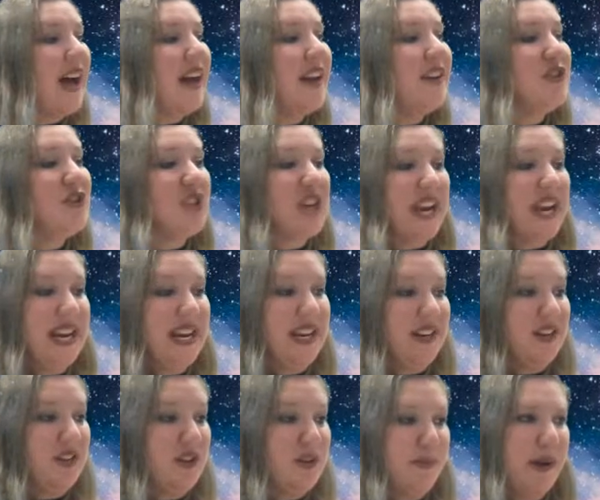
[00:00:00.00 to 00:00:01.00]

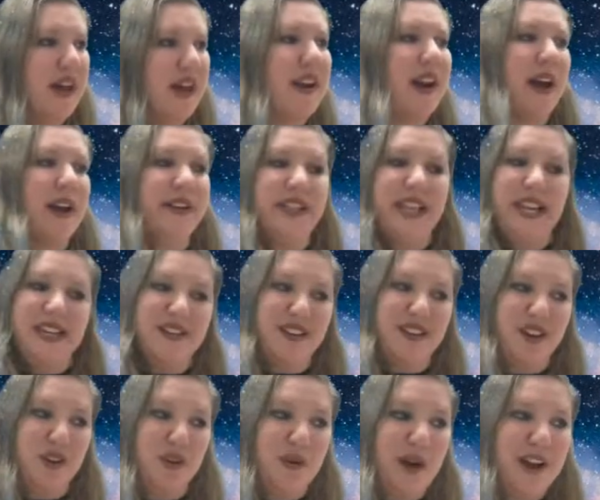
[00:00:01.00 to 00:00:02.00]
unchanged, but I'd like to
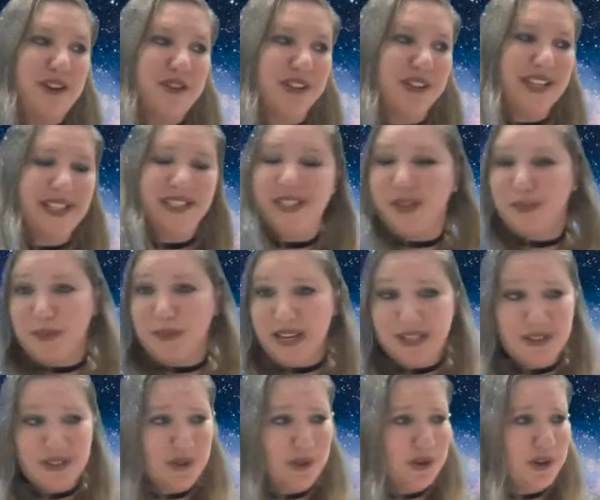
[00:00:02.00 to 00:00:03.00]
congratulate
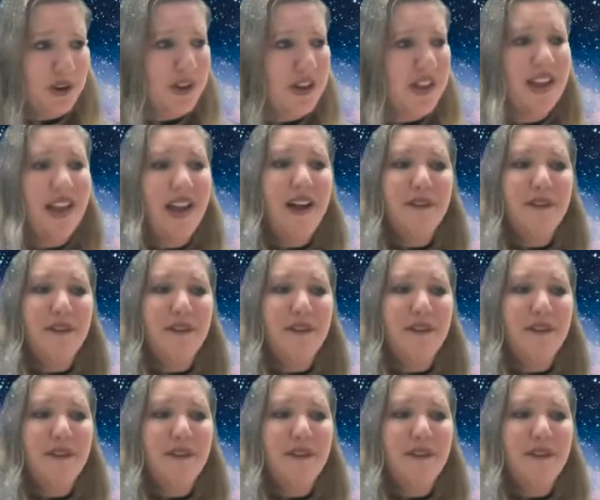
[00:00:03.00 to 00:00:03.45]
Space Girl